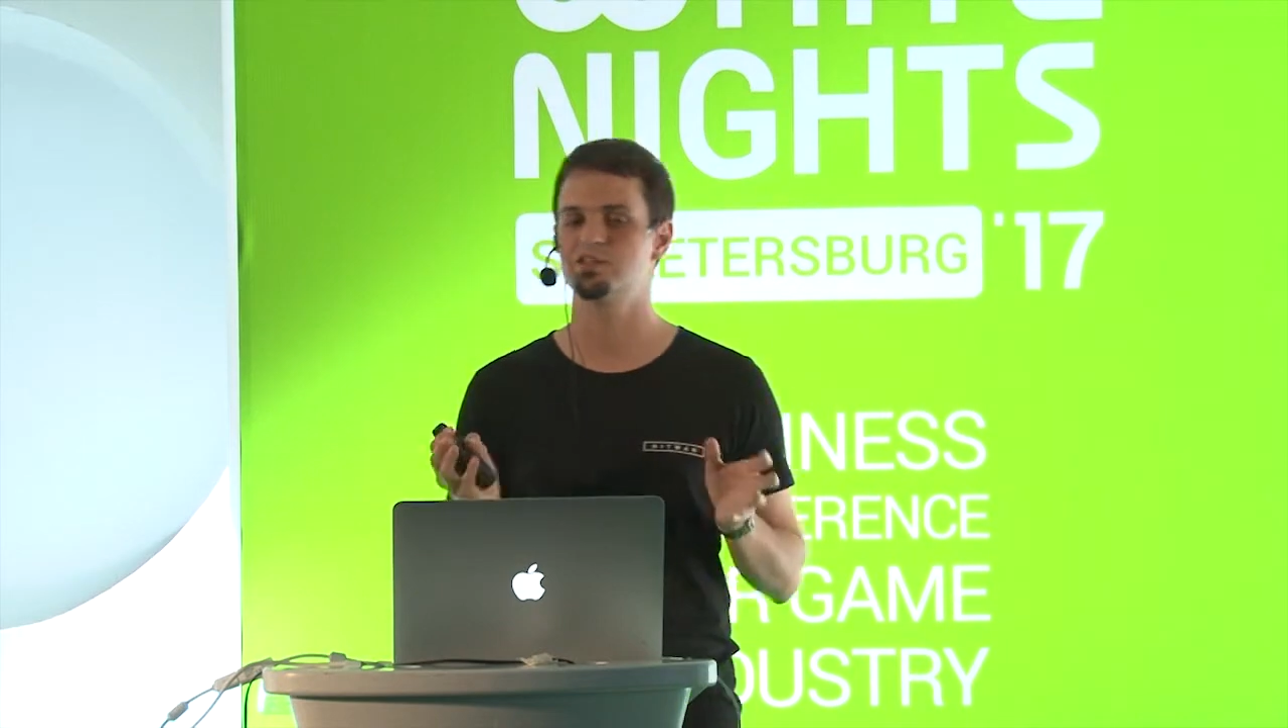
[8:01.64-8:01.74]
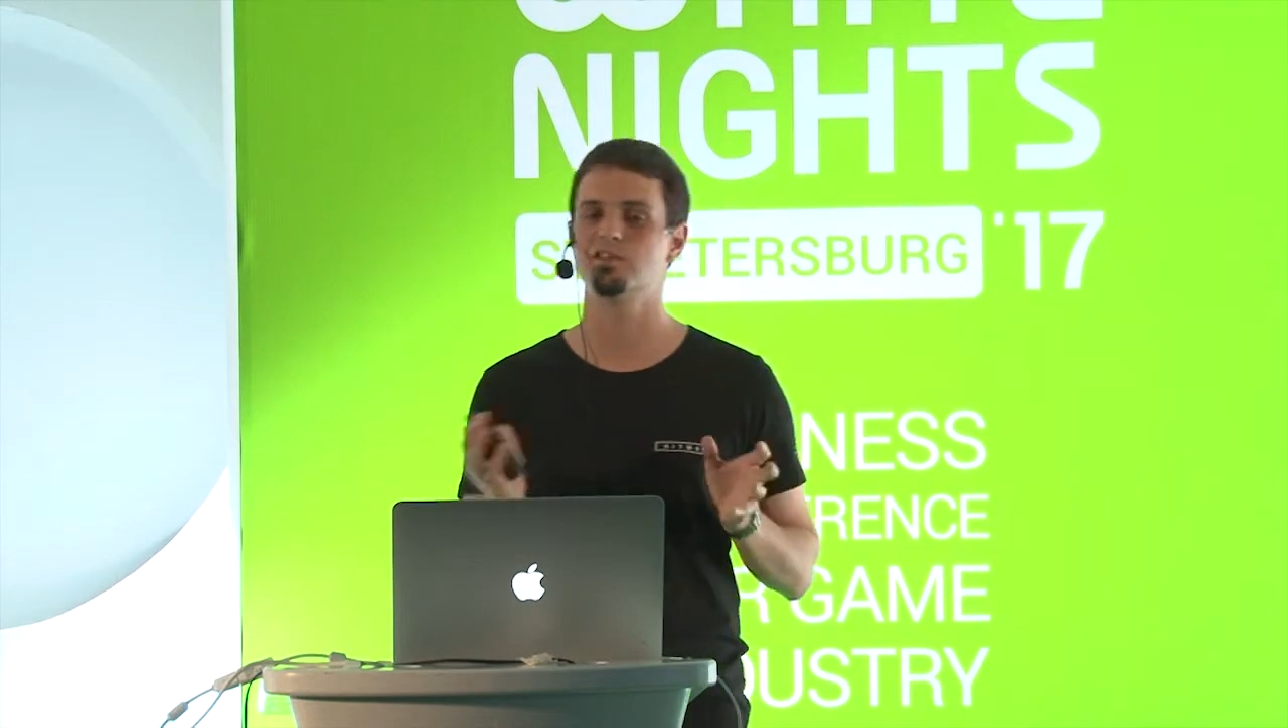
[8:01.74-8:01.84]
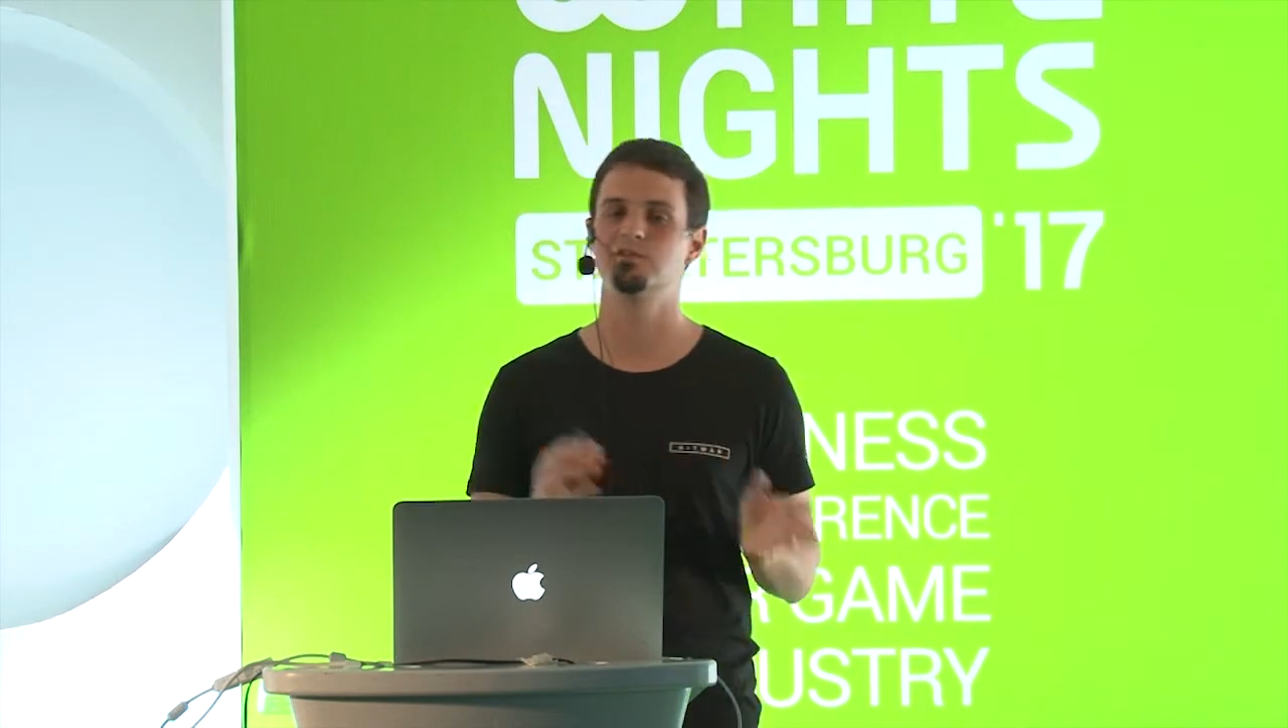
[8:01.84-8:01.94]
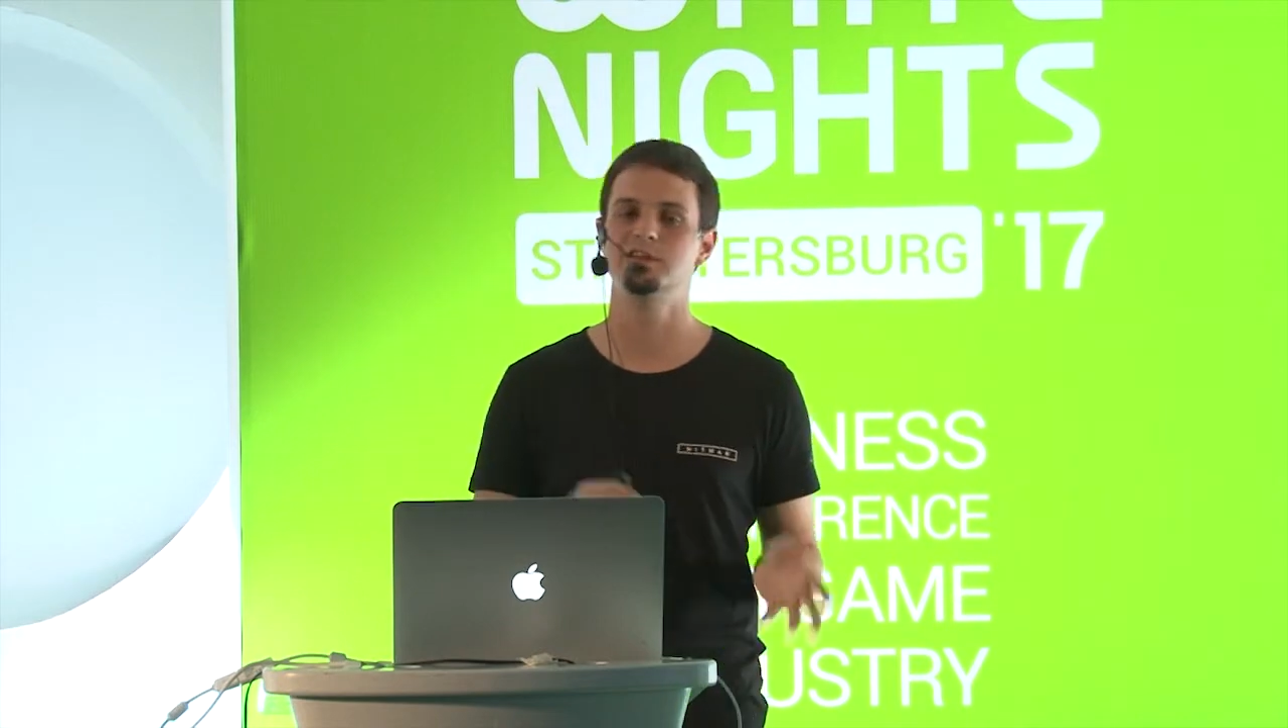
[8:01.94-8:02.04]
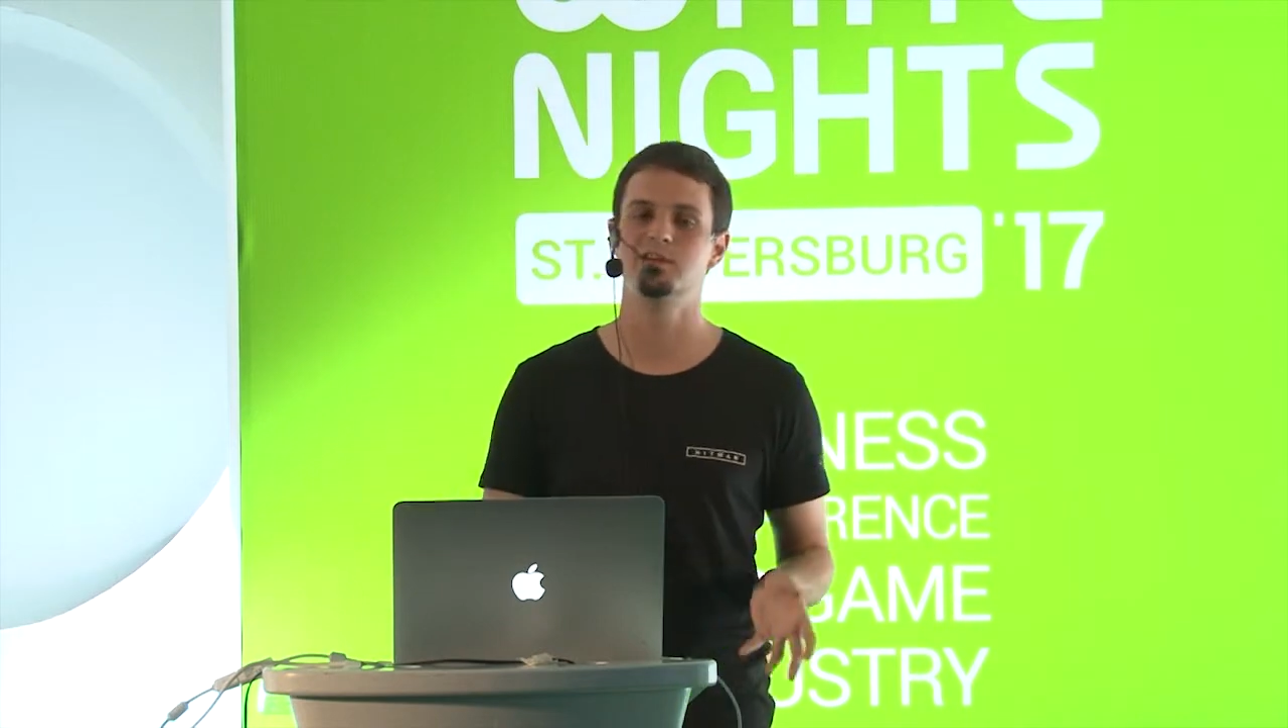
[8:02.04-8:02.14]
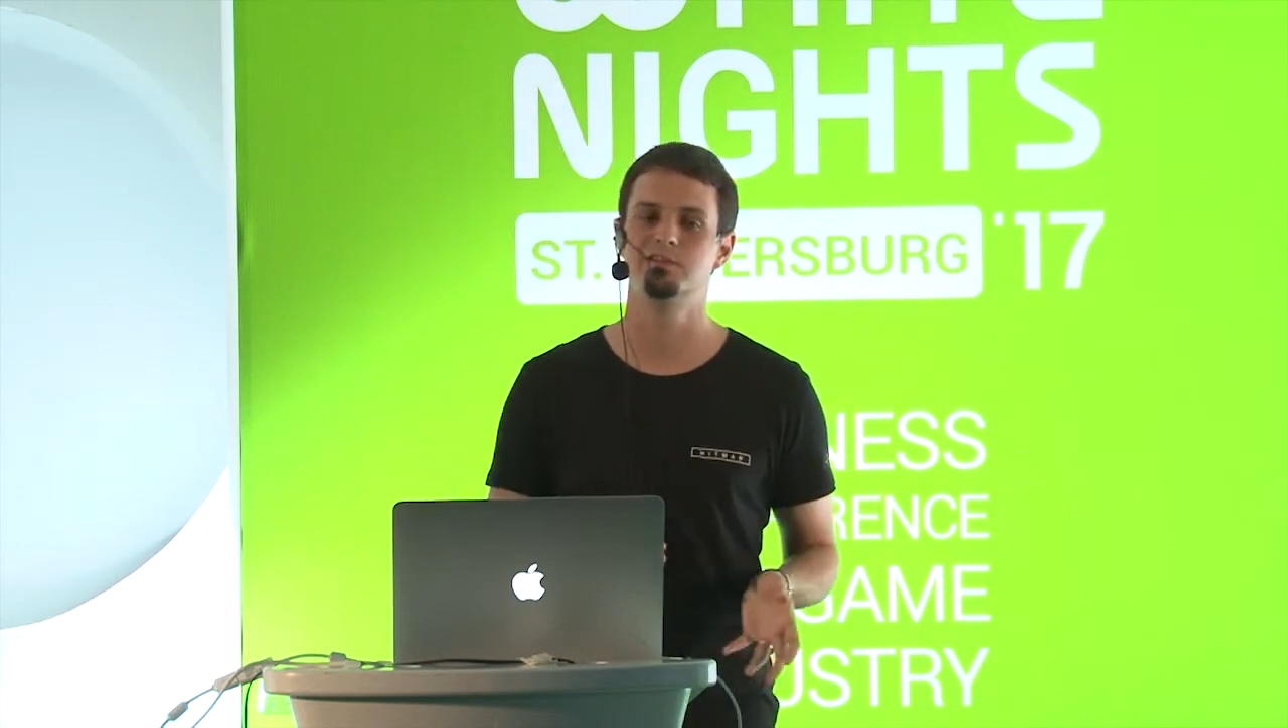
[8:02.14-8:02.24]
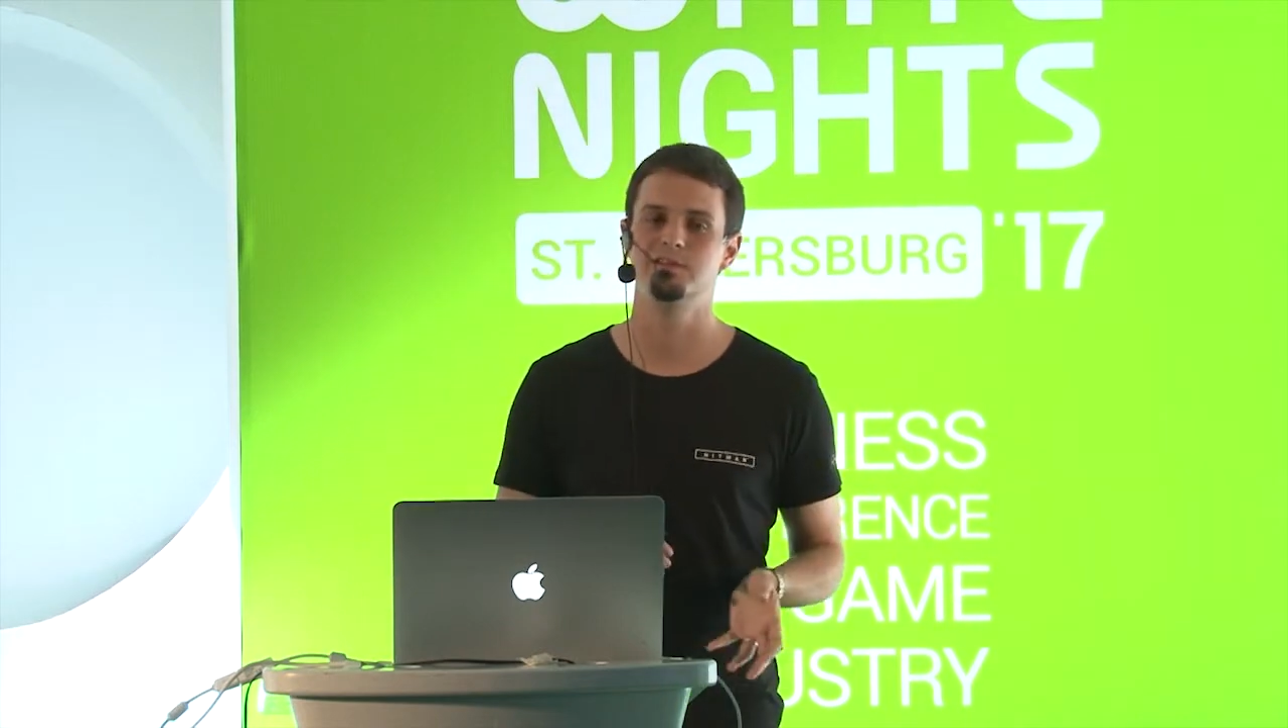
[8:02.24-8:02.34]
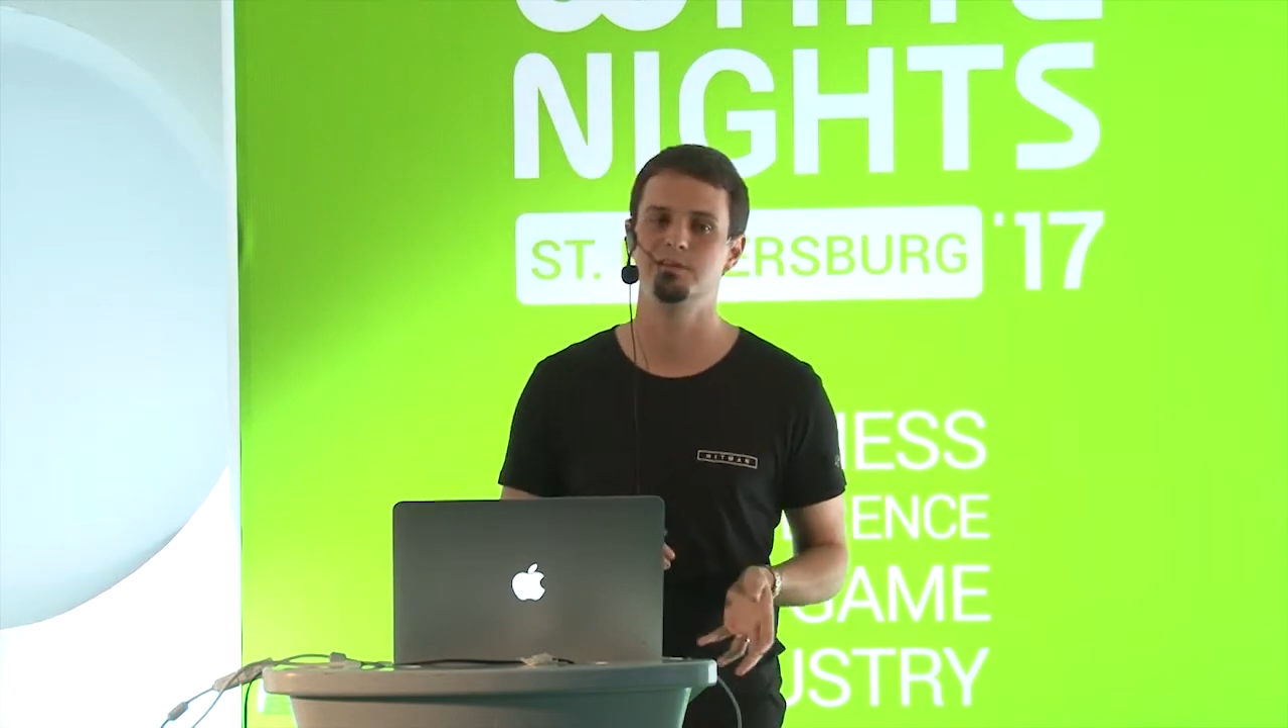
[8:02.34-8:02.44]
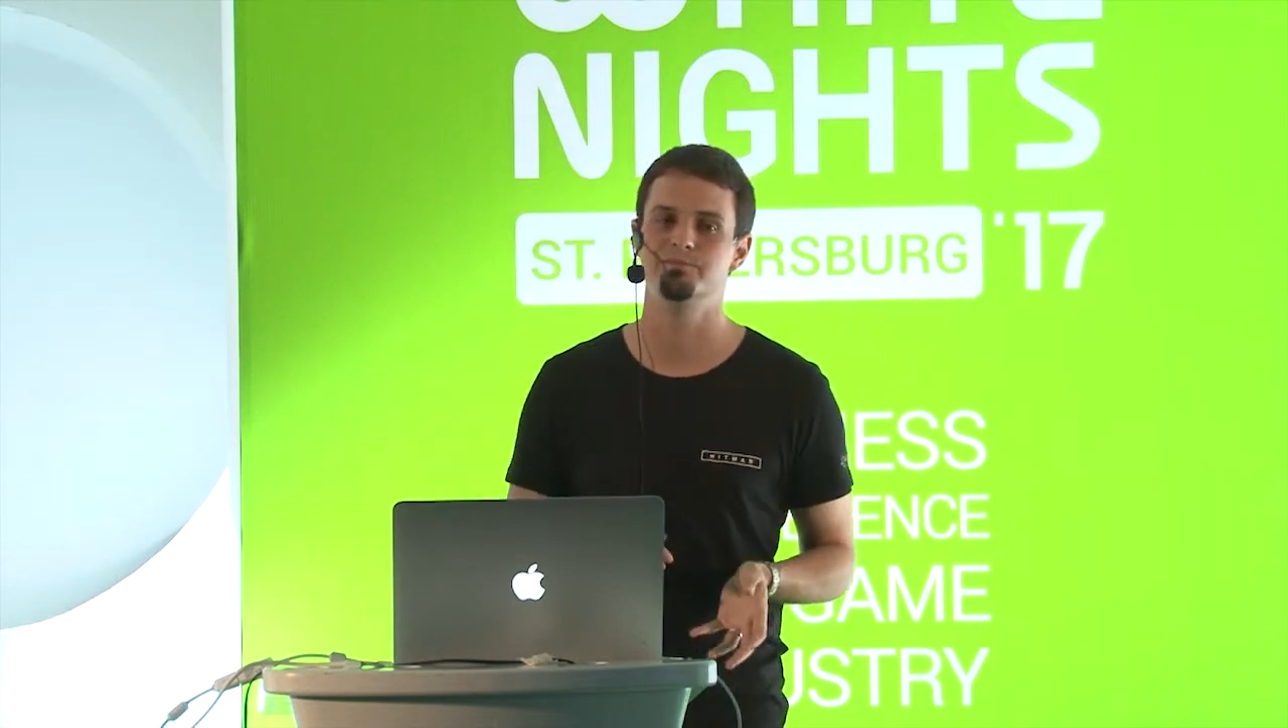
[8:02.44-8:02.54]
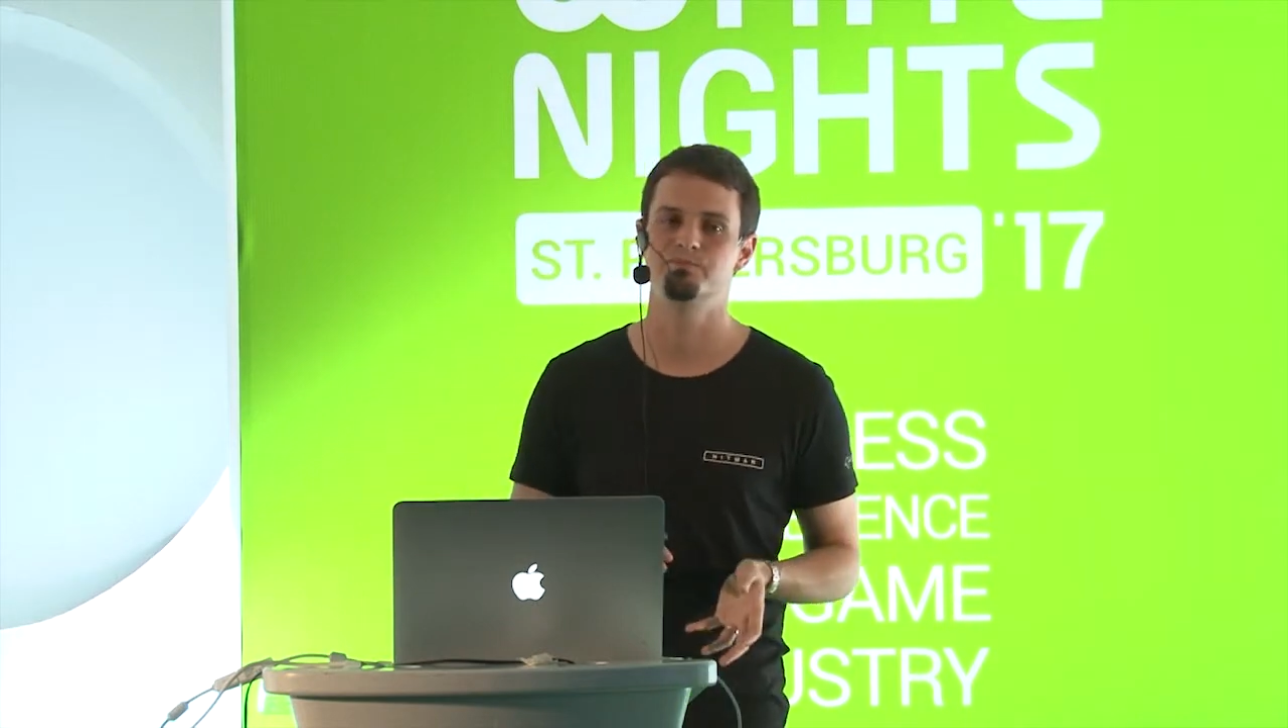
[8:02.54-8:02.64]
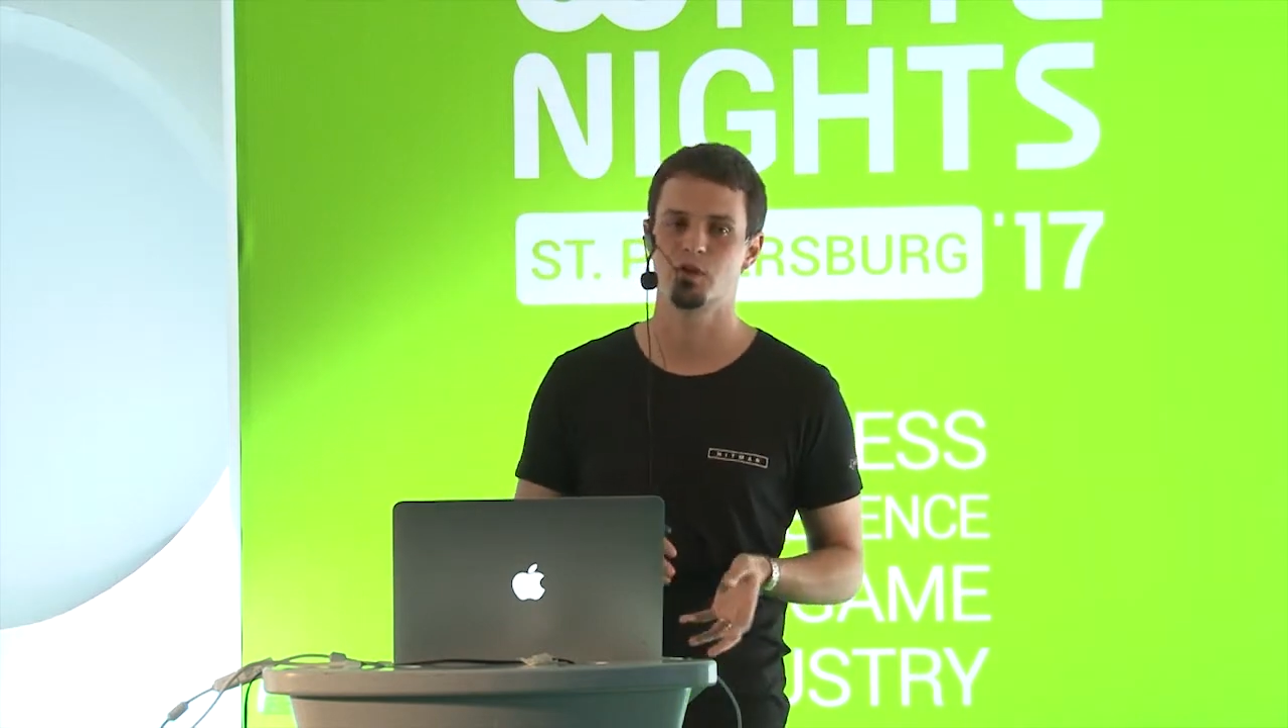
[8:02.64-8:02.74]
as a DLC,